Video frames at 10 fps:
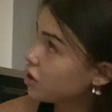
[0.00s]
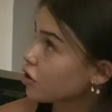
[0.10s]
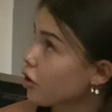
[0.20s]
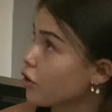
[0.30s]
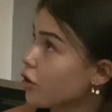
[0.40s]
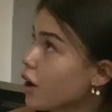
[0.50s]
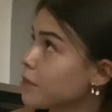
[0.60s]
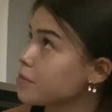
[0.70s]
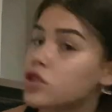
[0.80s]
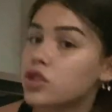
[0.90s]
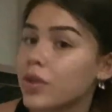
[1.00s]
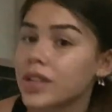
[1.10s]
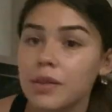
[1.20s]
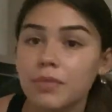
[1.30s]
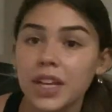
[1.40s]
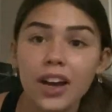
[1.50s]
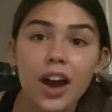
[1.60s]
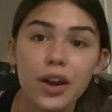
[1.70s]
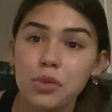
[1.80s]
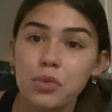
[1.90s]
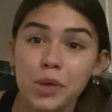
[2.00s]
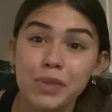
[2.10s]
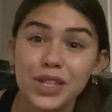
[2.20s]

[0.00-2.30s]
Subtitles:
know I'm doing something I don't want to be